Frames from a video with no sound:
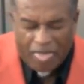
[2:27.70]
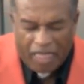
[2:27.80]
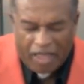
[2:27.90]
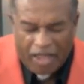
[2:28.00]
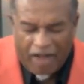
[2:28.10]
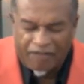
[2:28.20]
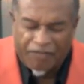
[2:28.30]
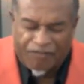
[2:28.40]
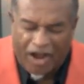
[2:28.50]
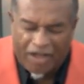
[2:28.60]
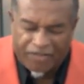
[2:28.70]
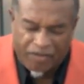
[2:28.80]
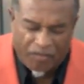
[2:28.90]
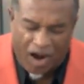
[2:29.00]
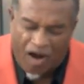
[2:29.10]
Heavenly Father,
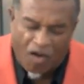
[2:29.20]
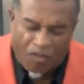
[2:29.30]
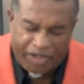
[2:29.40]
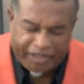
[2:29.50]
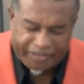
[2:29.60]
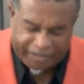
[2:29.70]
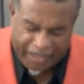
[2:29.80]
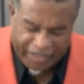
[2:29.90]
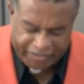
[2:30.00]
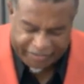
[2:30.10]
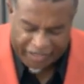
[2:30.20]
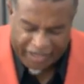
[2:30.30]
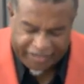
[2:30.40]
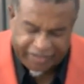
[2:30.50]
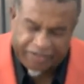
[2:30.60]
all we can say is thank you.